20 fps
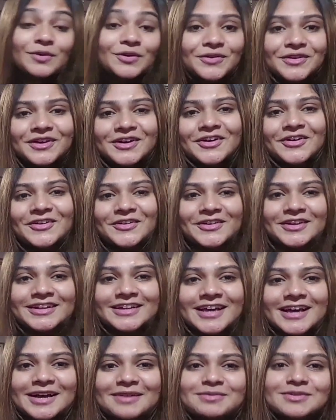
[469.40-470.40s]
Moving on,
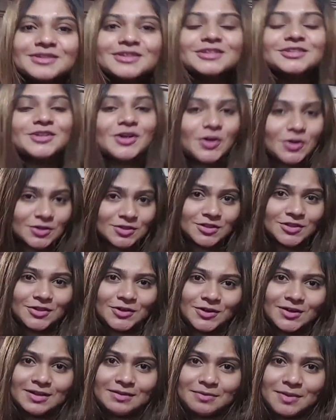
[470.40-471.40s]
I'm gonna talk to
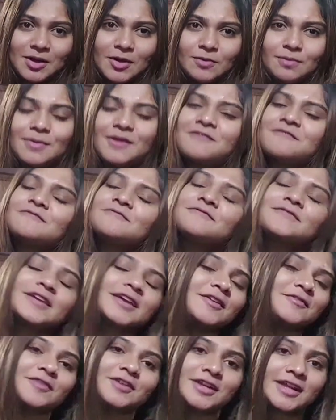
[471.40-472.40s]
you all about my
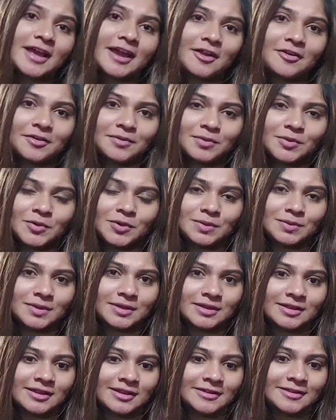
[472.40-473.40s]
favorite hair removal
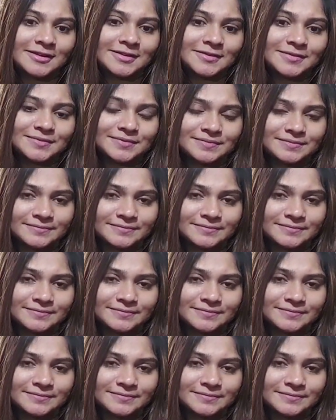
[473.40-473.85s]
method.